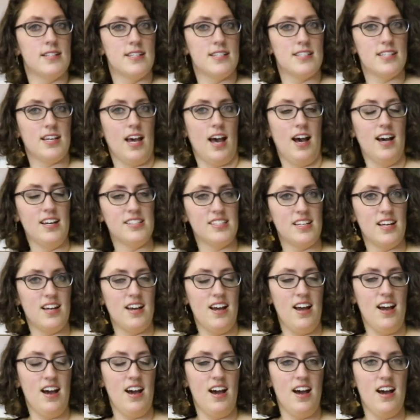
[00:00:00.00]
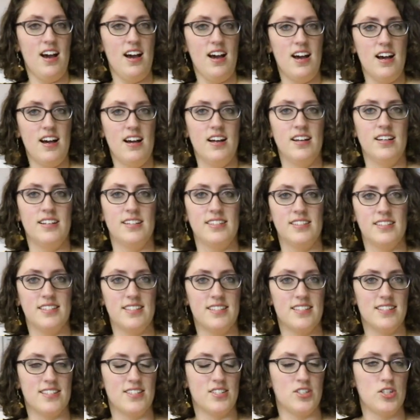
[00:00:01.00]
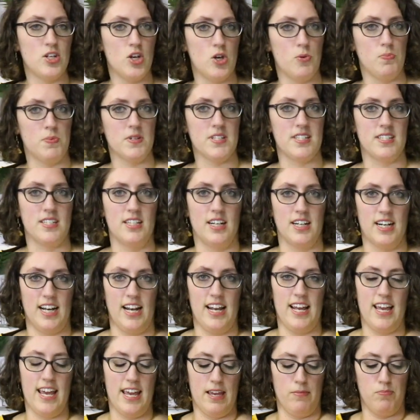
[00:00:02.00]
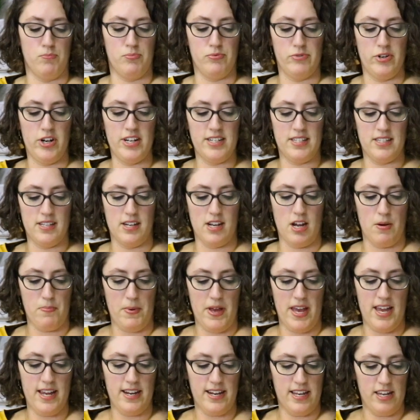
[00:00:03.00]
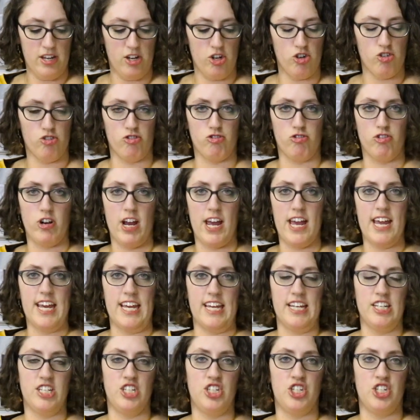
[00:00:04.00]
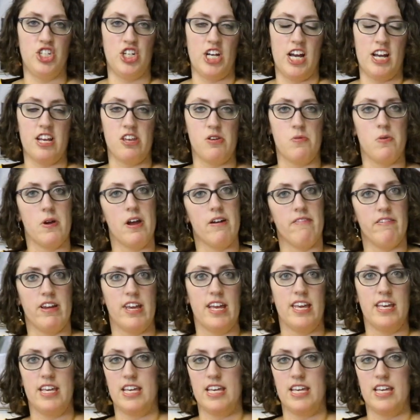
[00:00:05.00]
Ta-da! Super snuggly, brighten up any grey January